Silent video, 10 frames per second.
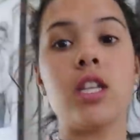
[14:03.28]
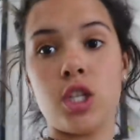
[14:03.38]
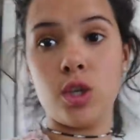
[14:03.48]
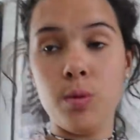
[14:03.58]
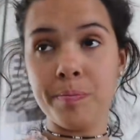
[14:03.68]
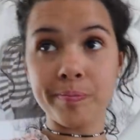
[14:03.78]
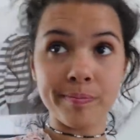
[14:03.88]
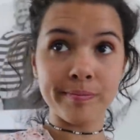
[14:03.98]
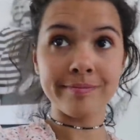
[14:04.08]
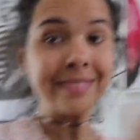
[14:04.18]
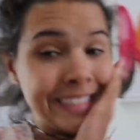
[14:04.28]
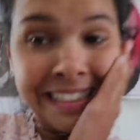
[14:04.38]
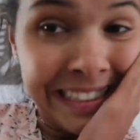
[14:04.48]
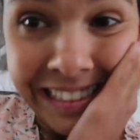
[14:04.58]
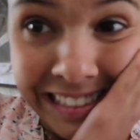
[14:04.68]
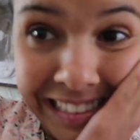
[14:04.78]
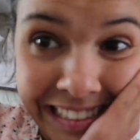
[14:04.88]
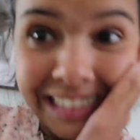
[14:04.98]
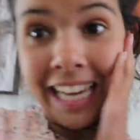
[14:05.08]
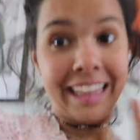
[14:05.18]
it to.
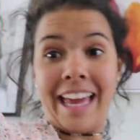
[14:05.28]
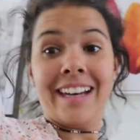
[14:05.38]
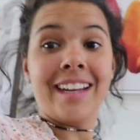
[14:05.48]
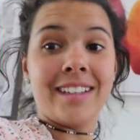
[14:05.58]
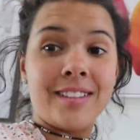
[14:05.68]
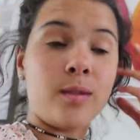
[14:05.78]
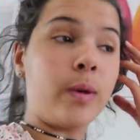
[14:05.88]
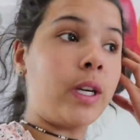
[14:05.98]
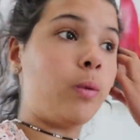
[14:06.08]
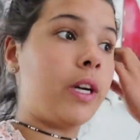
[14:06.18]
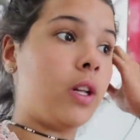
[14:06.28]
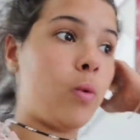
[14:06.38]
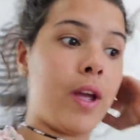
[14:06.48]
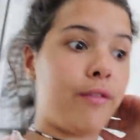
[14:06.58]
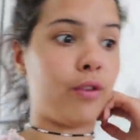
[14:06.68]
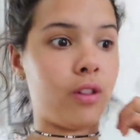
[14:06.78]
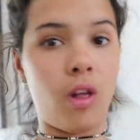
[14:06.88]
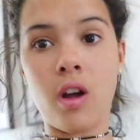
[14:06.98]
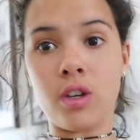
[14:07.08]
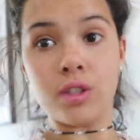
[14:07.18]
And then we will wait for the
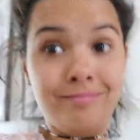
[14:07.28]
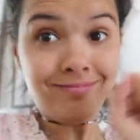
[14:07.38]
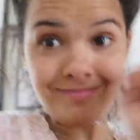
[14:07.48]
launch.